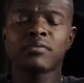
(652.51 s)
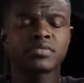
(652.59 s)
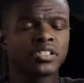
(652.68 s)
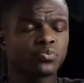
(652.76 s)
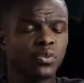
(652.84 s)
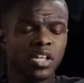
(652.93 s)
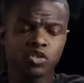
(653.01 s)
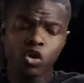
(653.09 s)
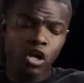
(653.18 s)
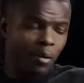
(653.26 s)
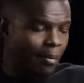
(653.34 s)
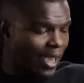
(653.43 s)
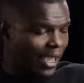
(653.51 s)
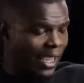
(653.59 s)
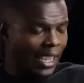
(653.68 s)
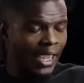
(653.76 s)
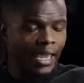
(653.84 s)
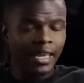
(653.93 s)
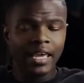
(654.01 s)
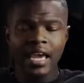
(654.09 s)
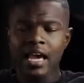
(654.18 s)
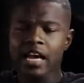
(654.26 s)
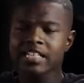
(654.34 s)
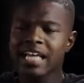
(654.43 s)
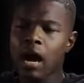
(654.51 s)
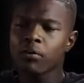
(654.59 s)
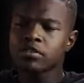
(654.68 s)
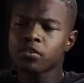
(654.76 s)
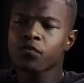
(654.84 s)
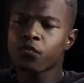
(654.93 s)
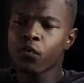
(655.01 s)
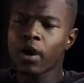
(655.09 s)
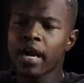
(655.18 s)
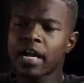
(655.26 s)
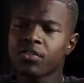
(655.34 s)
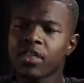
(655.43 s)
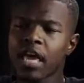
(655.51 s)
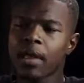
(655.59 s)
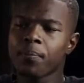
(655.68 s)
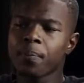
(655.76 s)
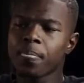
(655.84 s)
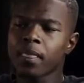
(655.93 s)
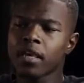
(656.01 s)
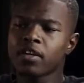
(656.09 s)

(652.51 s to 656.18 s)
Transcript: I was really turning my head because I was afraid that